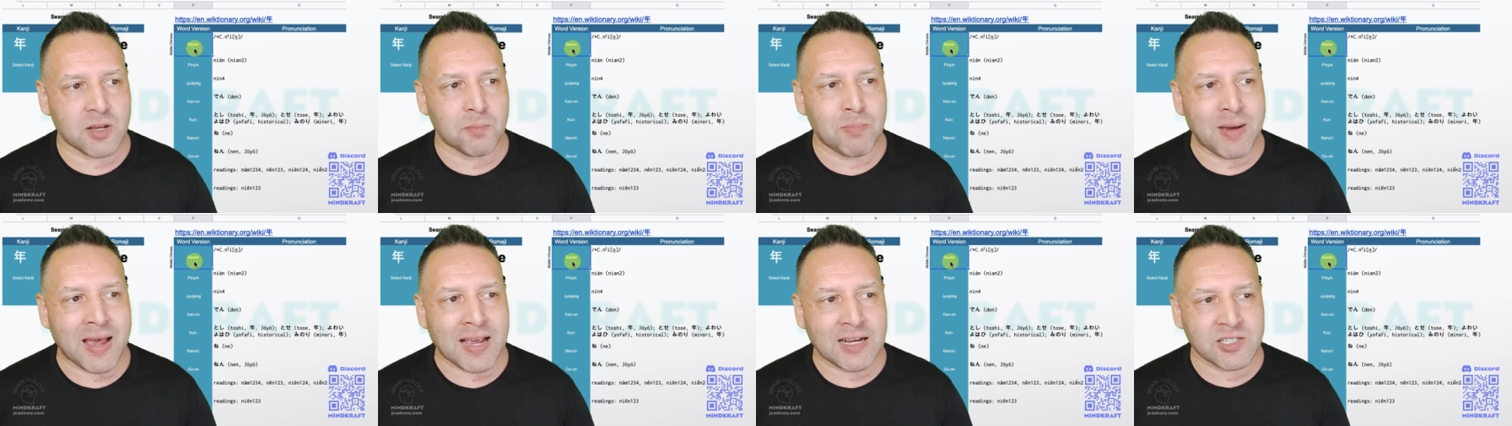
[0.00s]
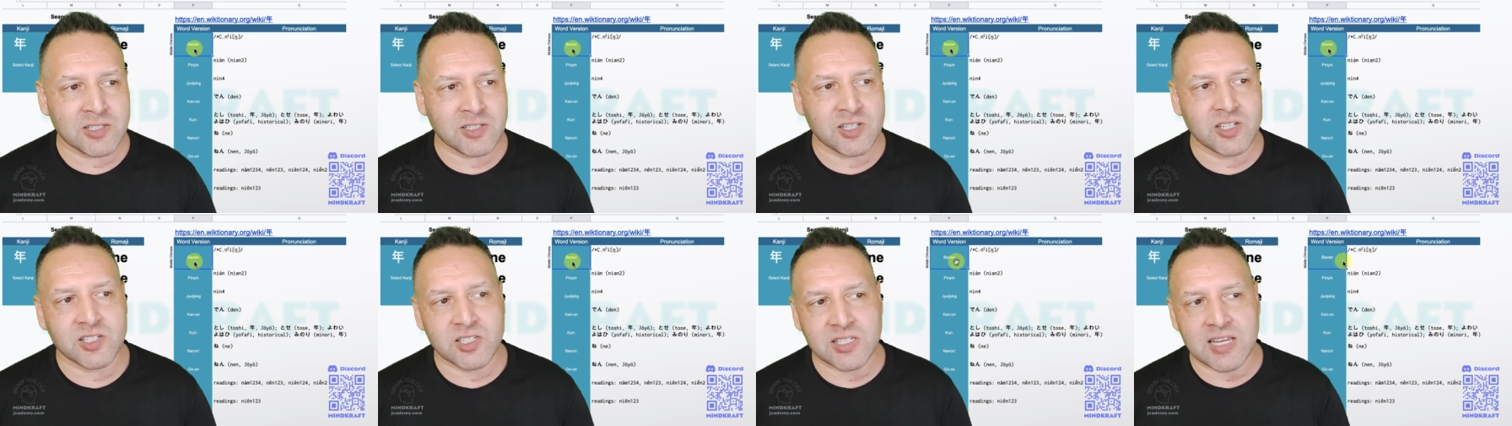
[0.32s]

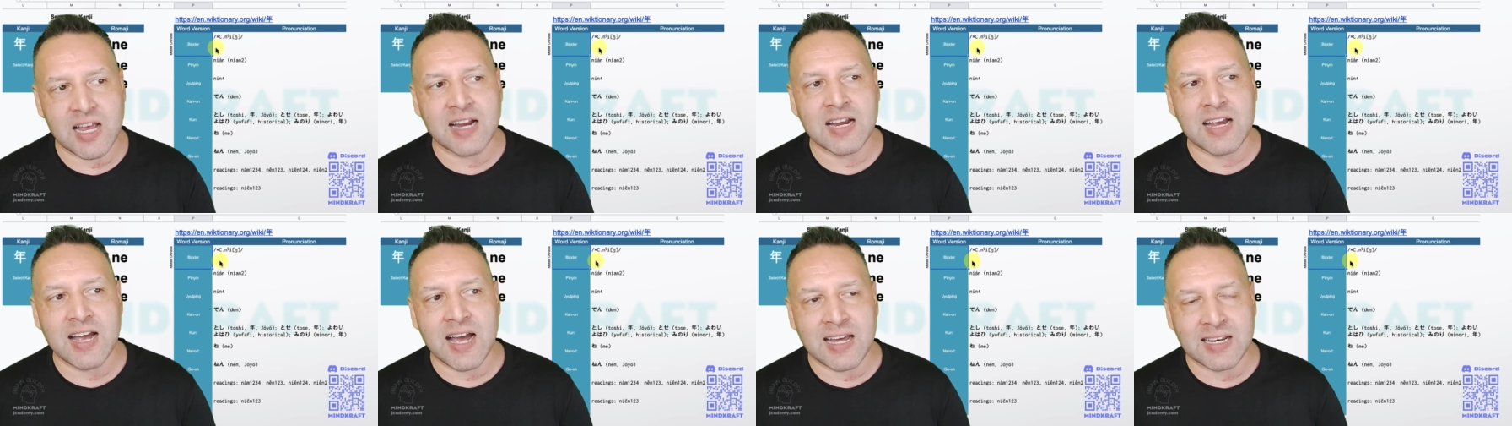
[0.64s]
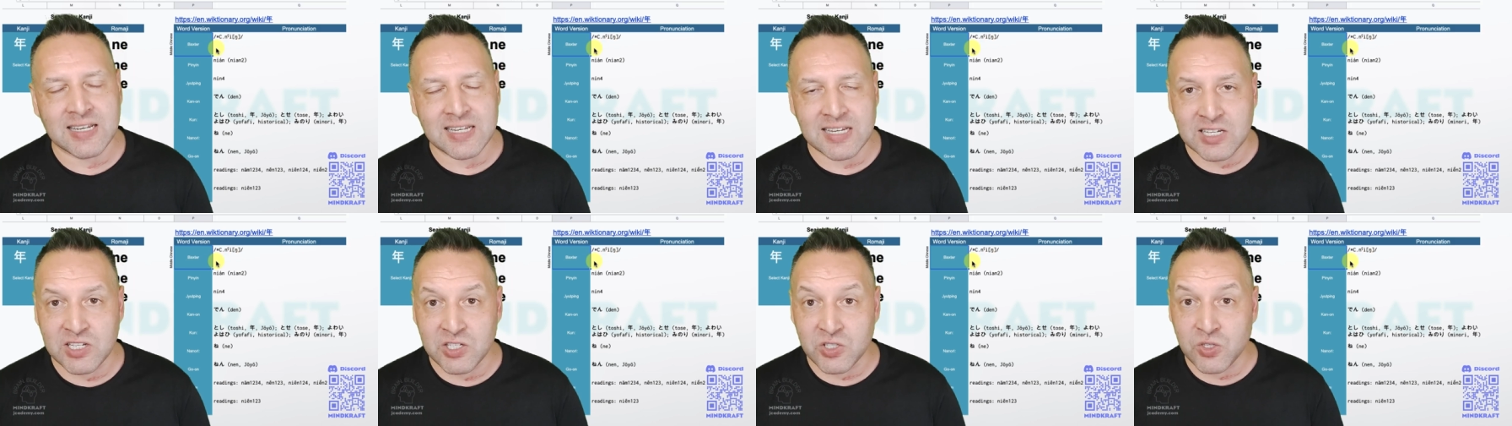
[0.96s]
Baxter
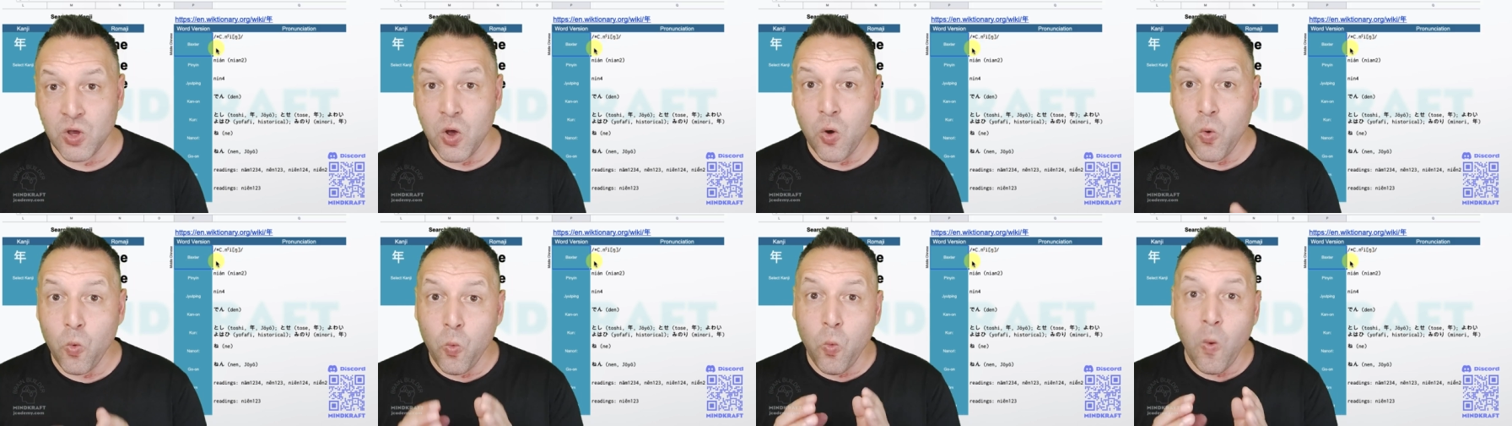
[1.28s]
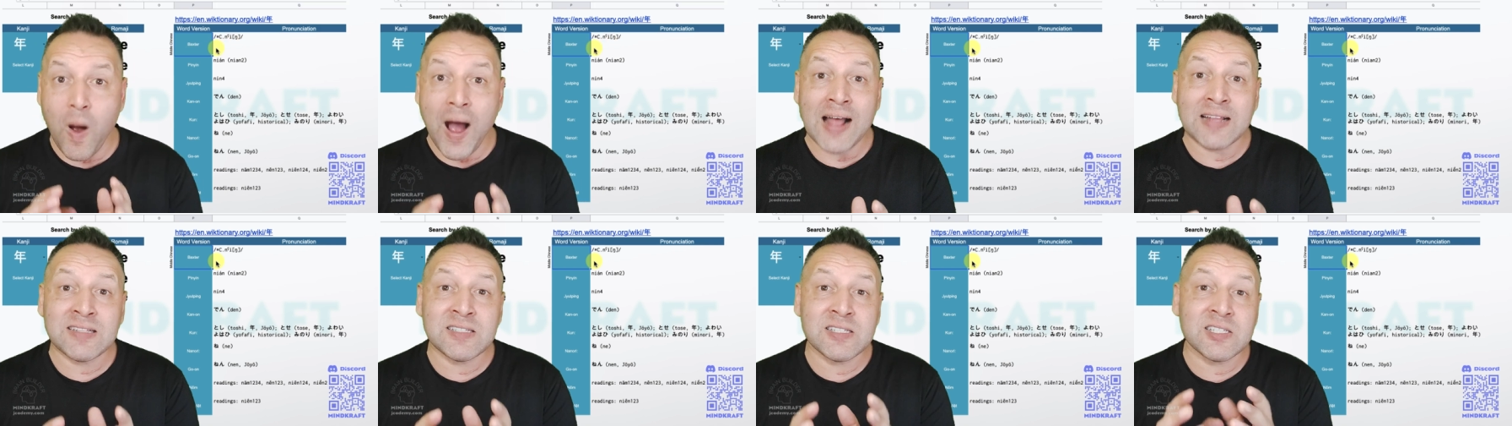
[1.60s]
Sagart is
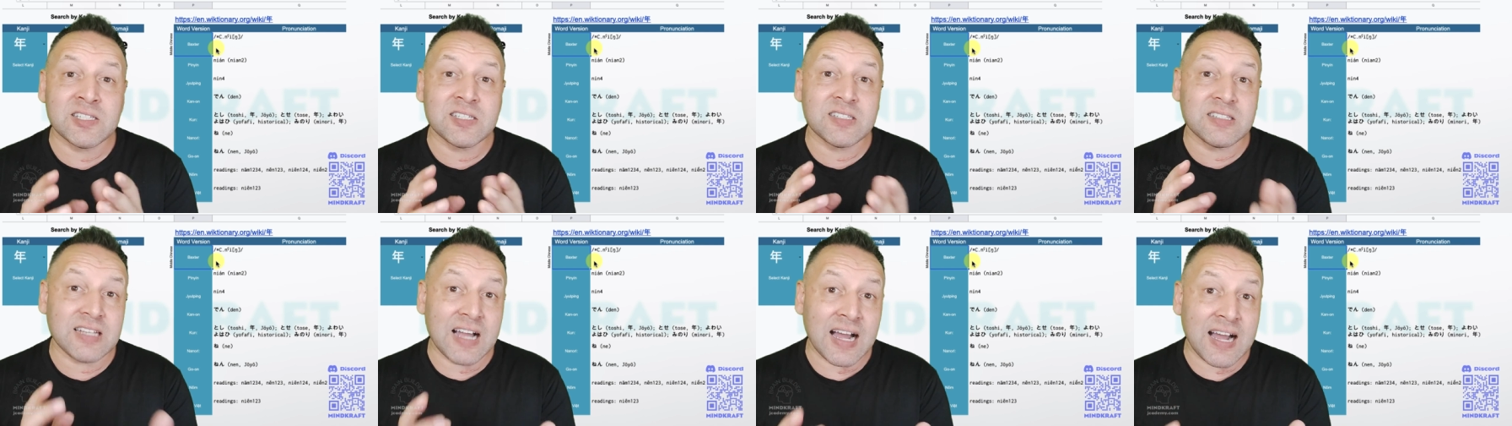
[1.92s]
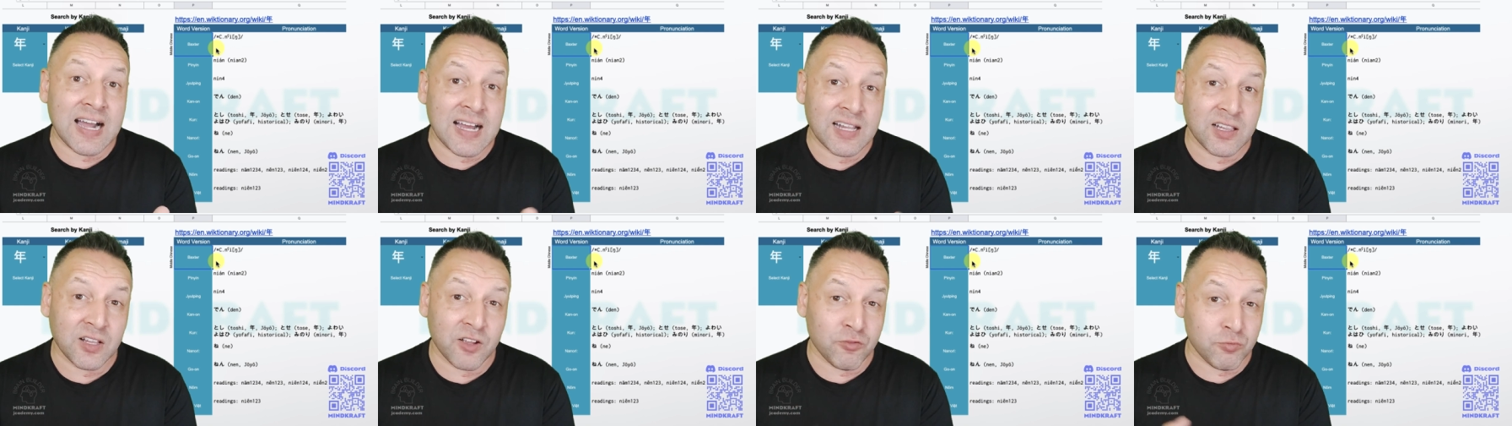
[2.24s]
one
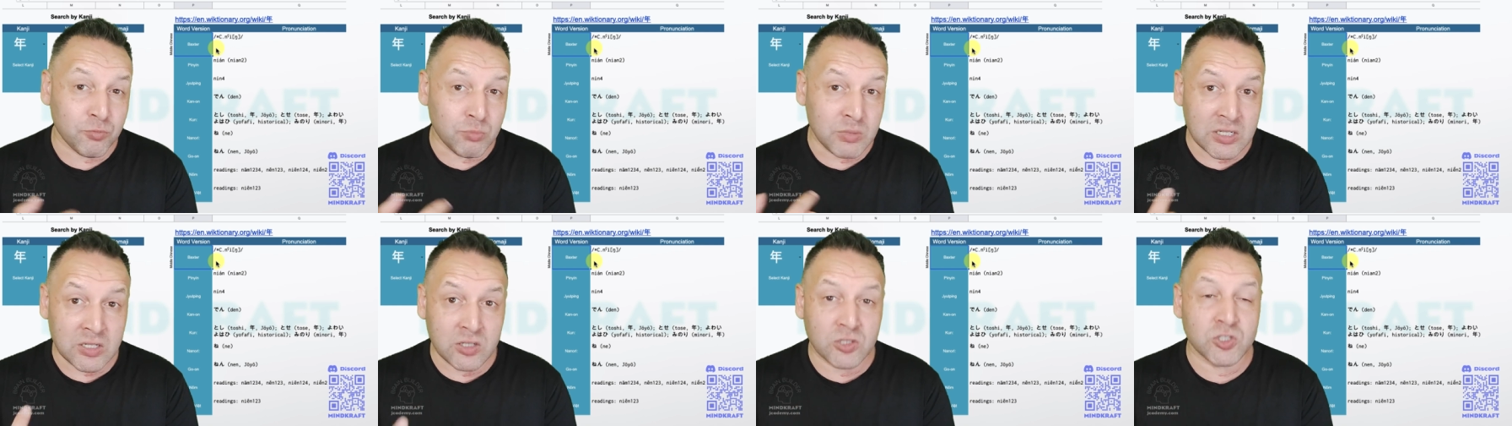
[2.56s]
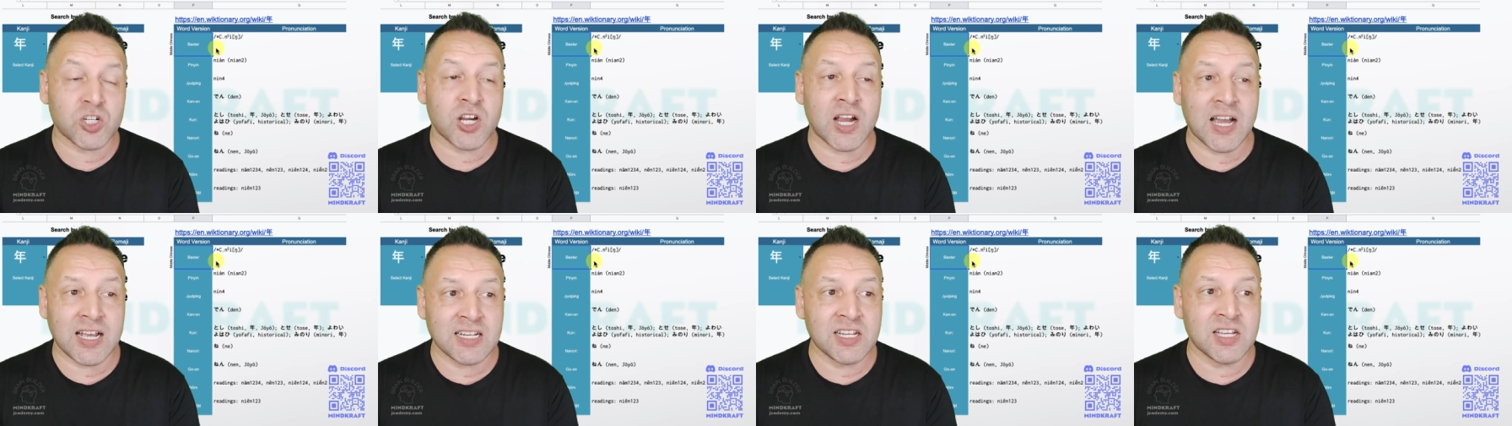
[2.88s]
style of Middle
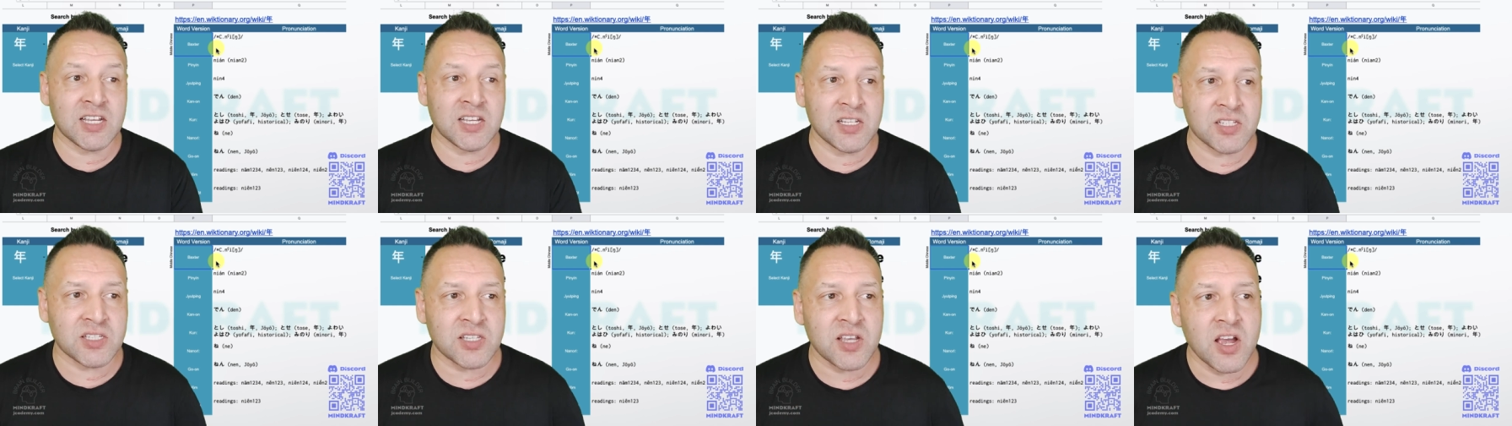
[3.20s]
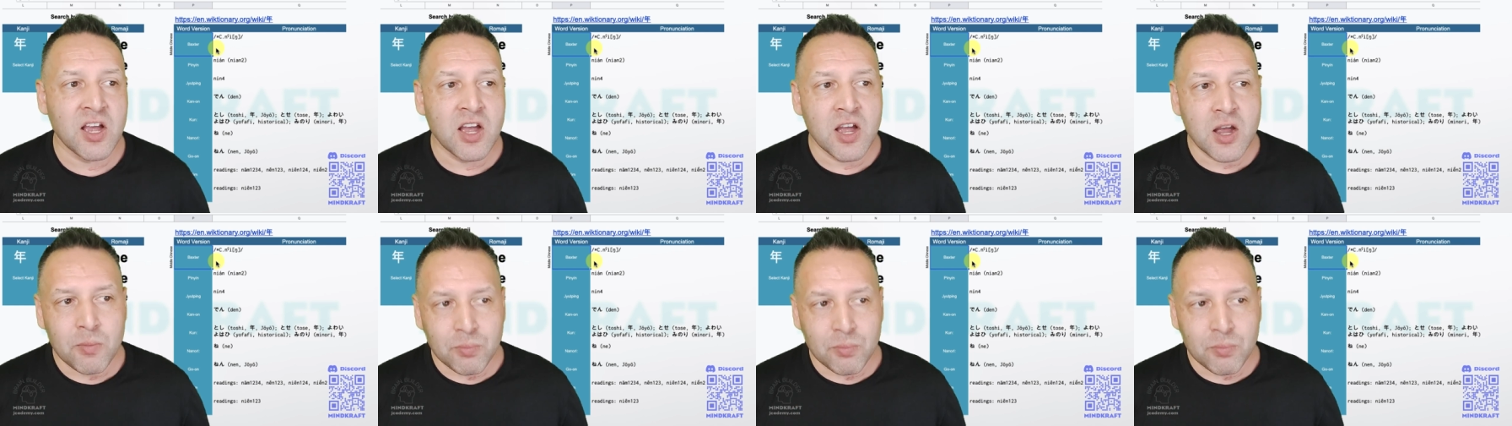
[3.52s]
Chinese